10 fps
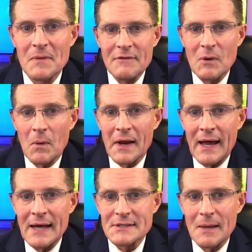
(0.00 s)
If you want to
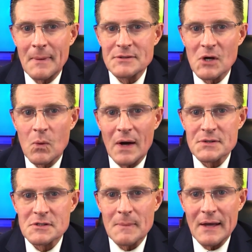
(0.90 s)
ask a bunch of
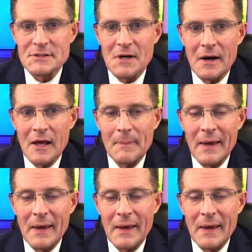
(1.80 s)
questions about starting a